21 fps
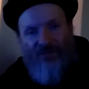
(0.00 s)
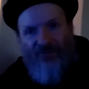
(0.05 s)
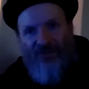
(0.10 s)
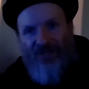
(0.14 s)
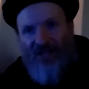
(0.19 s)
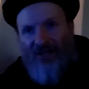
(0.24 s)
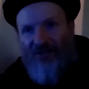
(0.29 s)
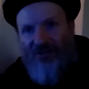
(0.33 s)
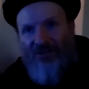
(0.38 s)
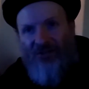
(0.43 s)

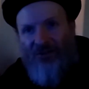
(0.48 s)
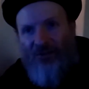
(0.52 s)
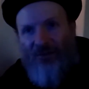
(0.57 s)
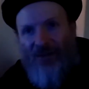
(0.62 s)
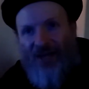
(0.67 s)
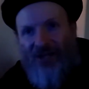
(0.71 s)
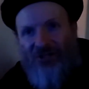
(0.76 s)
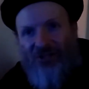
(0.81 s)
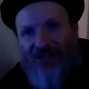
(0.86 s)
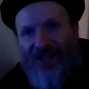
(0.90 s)
Yeah, couldn't you
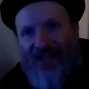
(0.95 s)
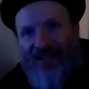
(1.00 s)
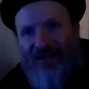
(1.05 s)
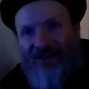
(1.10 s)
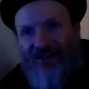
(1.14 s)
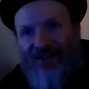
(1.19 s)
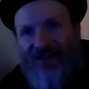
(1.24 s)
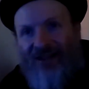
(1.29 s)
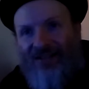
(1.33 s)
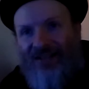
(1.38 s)
imagine that
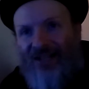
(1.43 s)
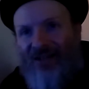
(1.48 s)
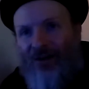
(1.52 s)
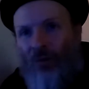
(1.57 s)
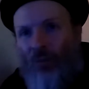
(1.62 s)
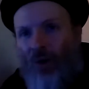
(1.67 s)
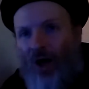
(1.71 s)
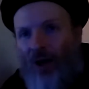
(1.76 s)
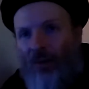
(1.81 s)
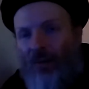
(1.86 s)
on like a
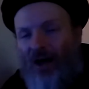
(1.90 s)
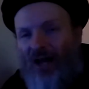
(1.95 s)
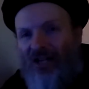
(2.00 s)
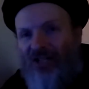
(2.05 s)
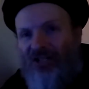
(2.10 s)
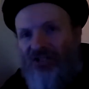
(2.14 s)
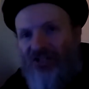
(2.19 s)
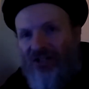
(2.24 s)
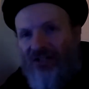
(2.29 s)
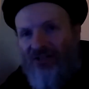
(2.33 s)
wah-wah?
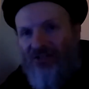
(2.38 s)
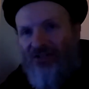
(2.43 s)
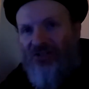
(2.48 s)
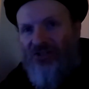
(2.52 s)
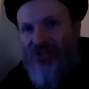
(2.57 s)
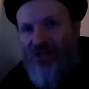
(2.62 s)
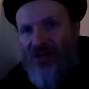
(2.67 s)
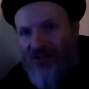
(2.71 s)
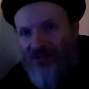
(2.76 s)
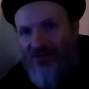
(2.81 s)

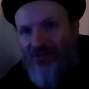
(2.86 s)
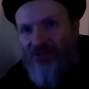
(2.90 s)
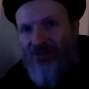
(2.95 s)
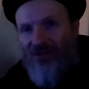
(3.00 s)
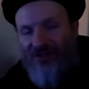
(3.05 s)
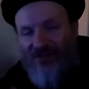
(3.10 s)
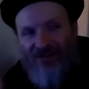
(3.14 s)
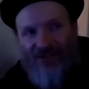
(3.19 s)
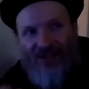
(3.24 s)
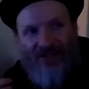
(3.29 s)

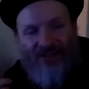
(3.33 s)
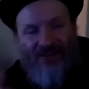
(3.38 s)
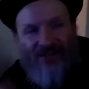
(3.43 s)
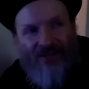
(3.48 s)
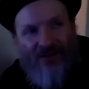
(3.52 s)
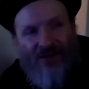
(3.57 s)
Like...